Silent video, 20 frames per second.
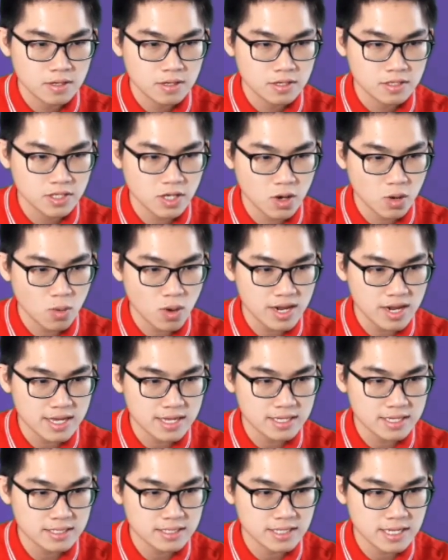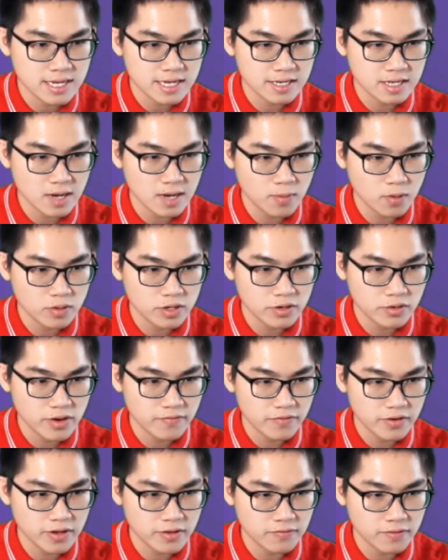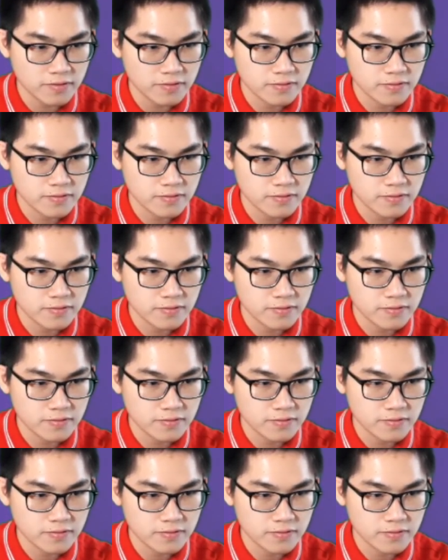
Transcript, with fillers: So what is the double derivative?